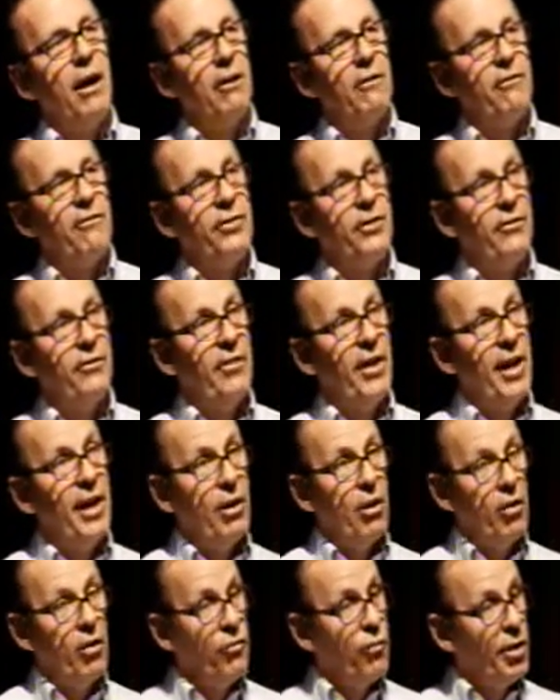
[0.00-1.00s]
of
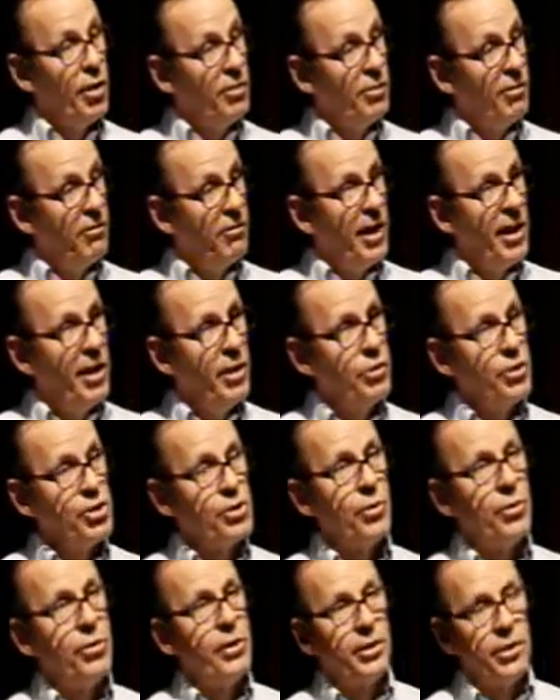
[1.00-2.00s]
what the
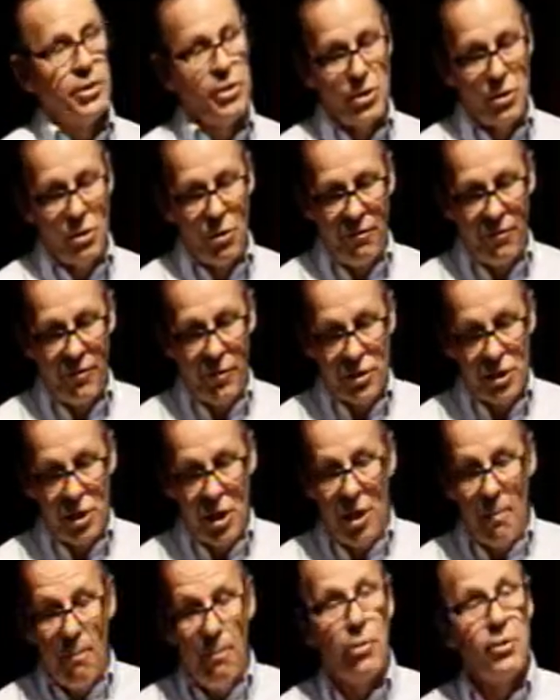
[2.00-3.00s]
values were at the
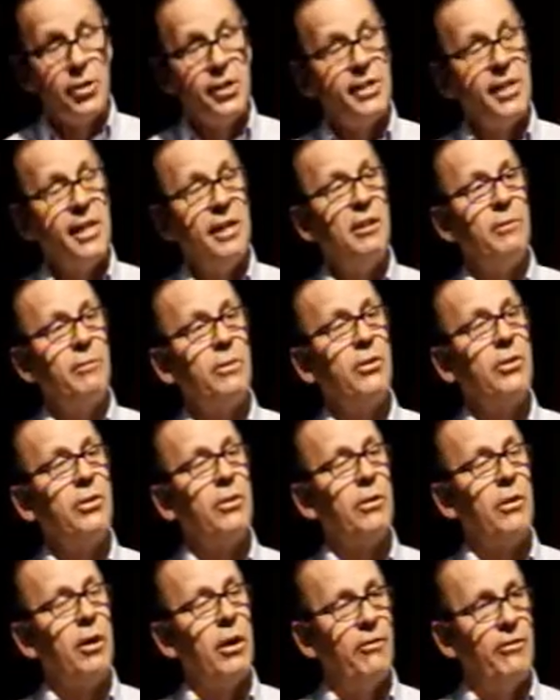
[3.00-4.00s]
surface per
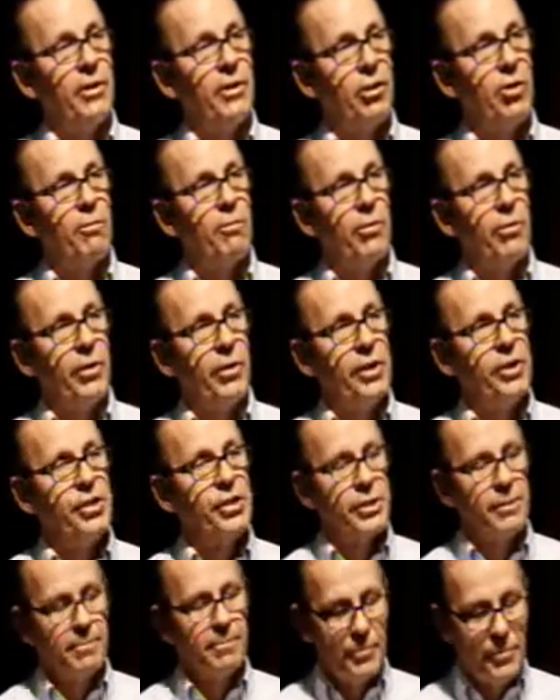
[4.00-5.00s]
centimeter of
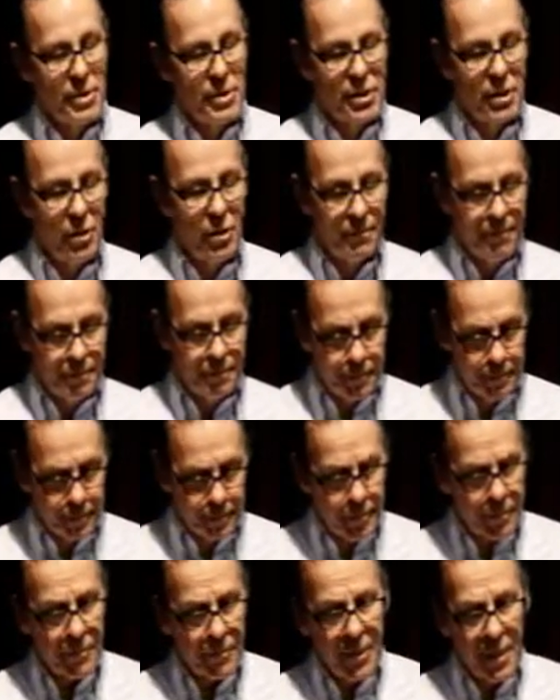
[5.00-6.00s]
incorporation.
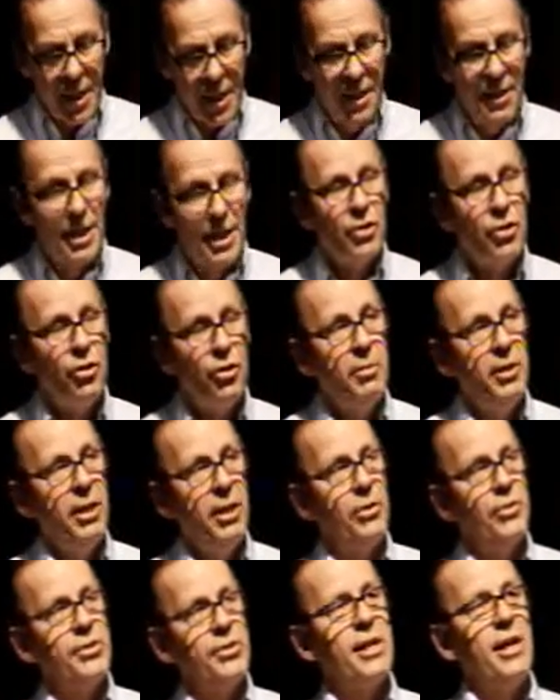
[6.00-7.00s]
So that could be
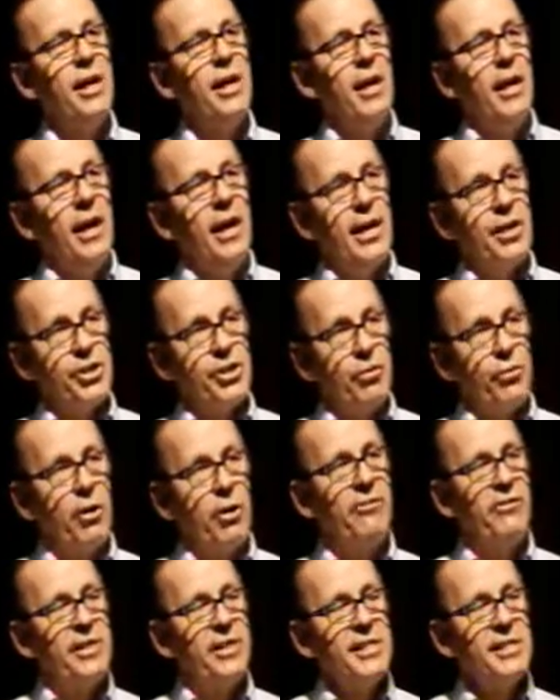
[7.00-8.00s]
used as a
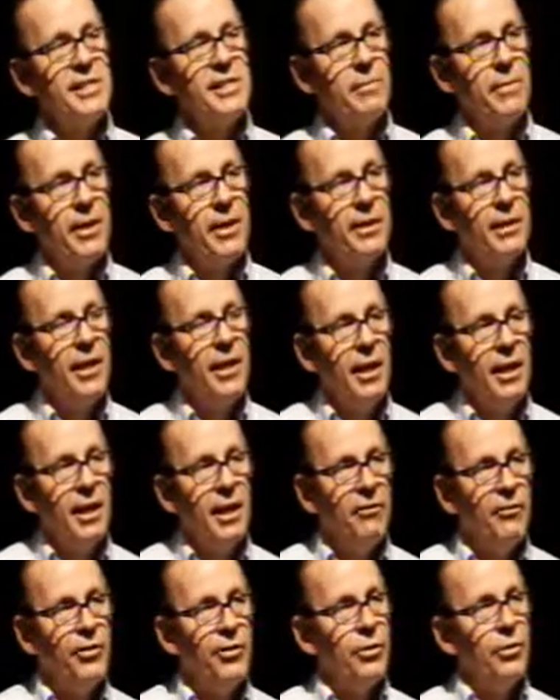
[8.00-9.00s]
rough estimate
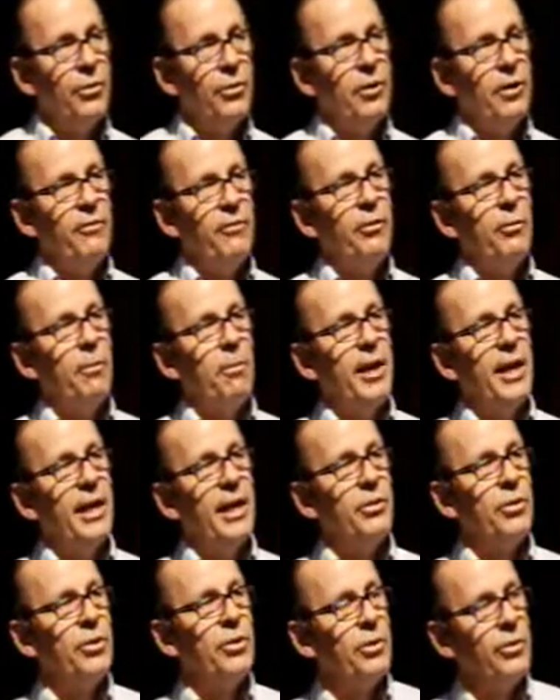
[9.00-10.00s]
if you
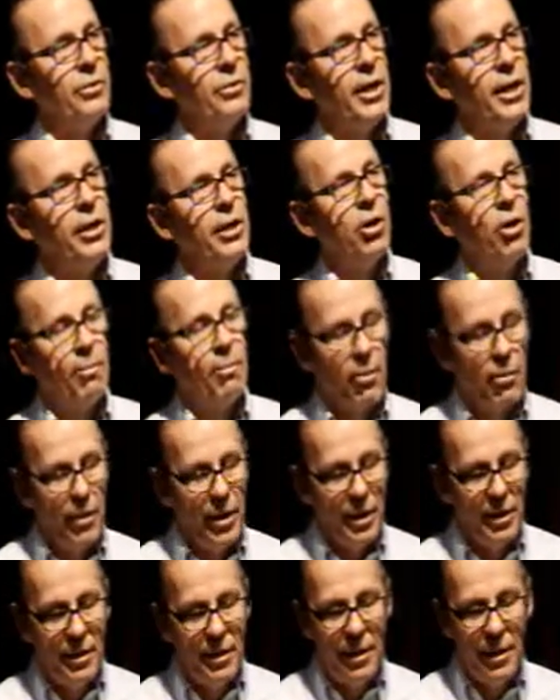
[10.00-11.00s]
plan to
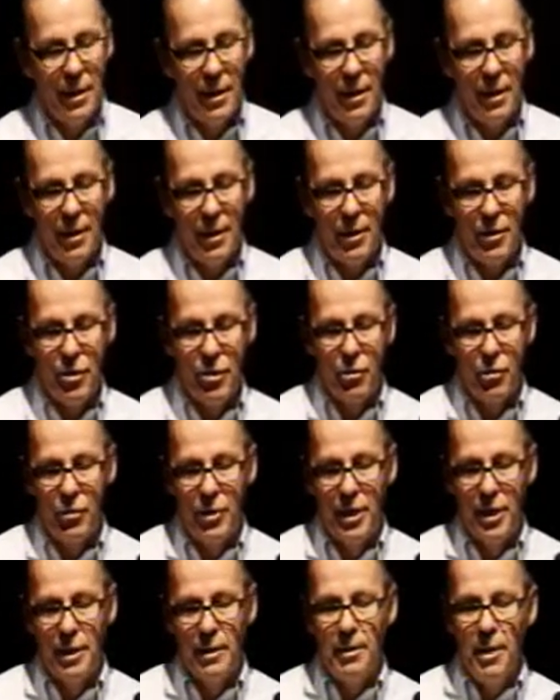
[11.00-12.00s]
incorporate
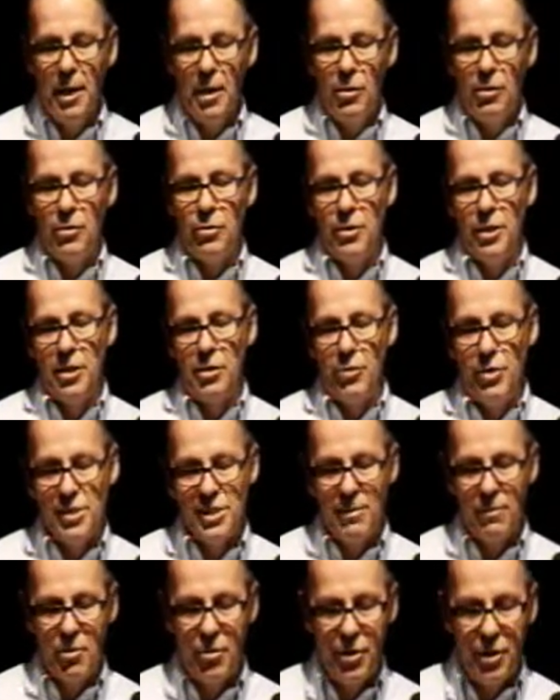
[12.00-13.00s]
urea to
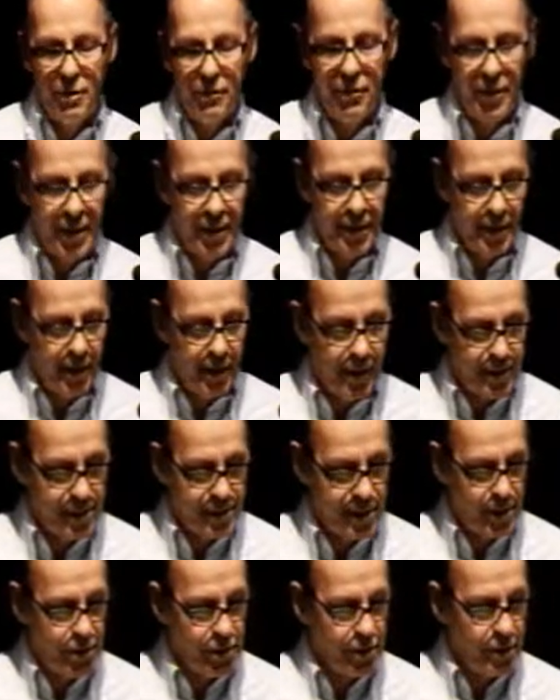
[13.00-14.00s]
decrease ammonia
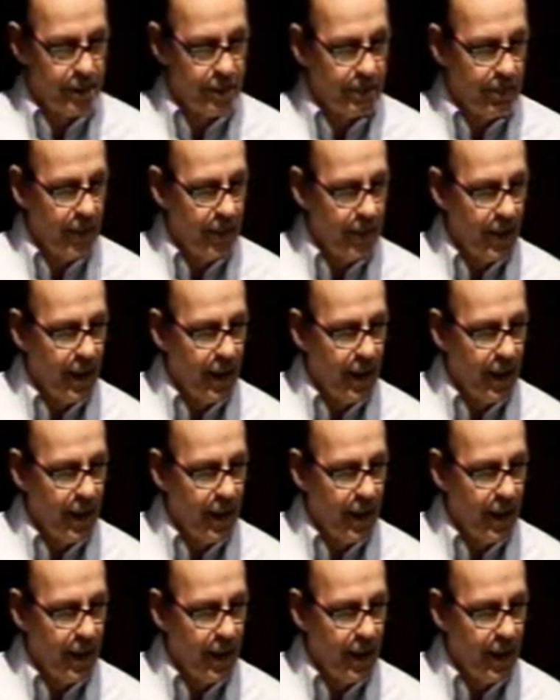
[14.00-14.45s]
volatilization.